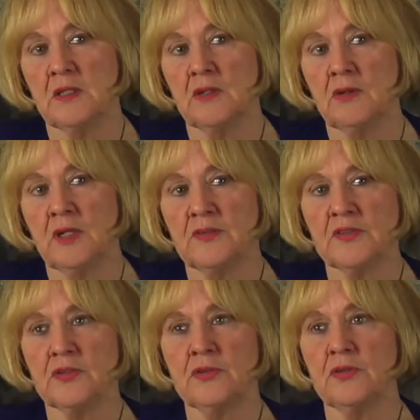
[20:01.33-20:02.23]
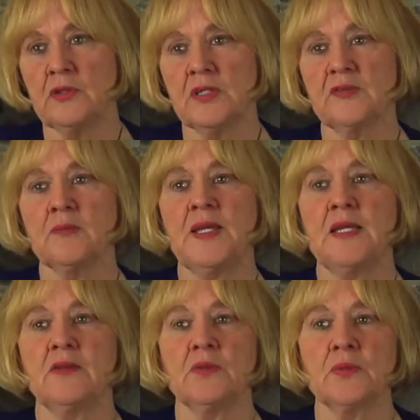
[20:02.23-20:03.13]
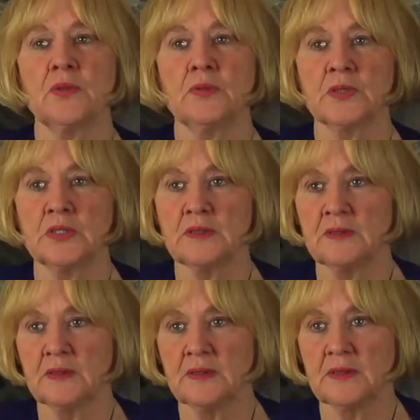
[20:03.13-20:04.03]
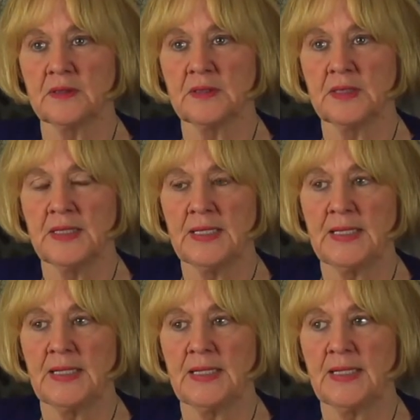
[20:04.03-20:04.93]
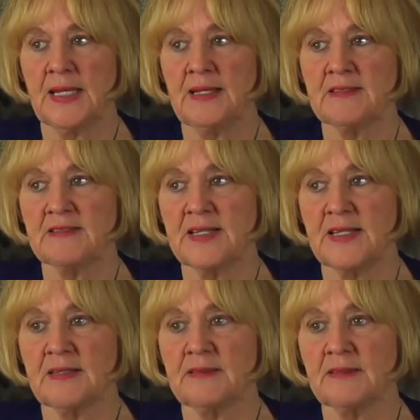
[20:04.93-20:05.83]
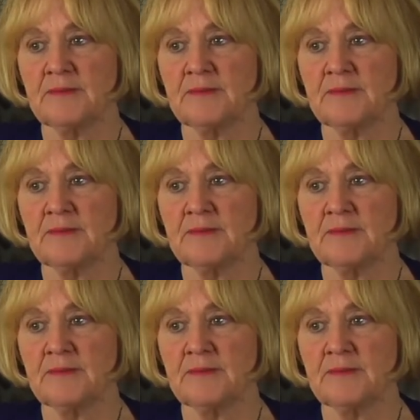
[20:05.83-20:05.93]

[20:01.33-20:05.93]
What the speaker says: you have a student who'll never make it in the real world. And I said,